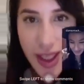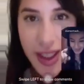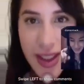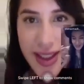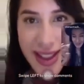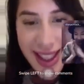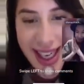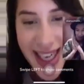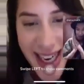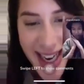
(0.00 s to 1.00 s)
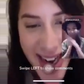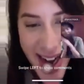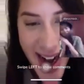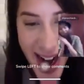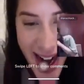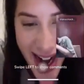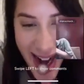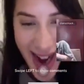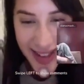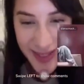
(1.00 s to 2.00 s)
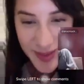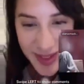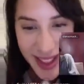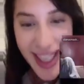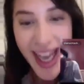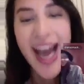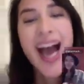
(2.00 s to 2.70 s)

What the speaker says: if I fell asleep here, I can drop on the floor.